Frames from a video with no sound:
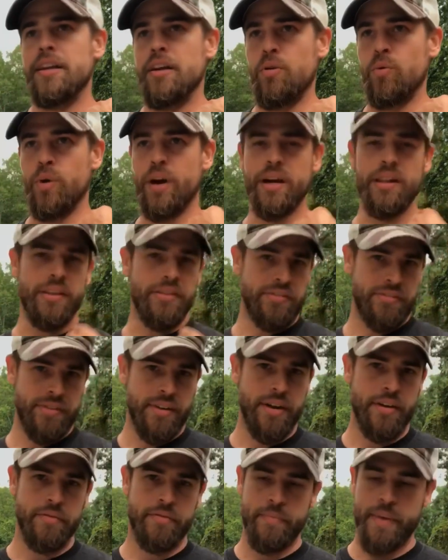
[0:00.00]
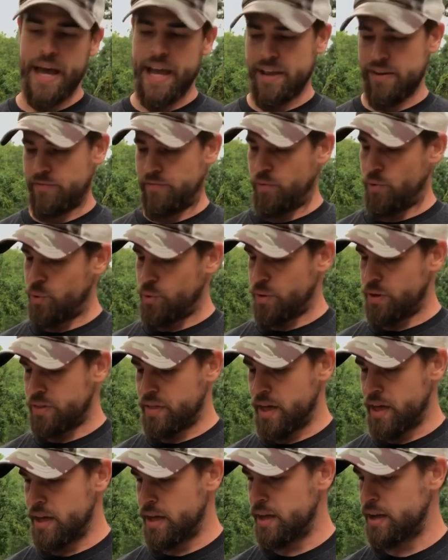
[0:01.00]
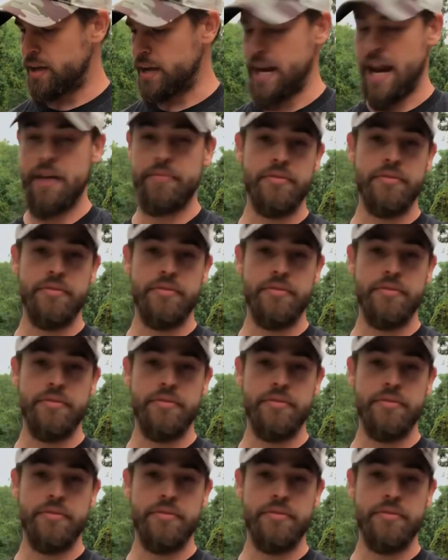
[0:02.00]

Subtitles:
wiggle itself back and forth, and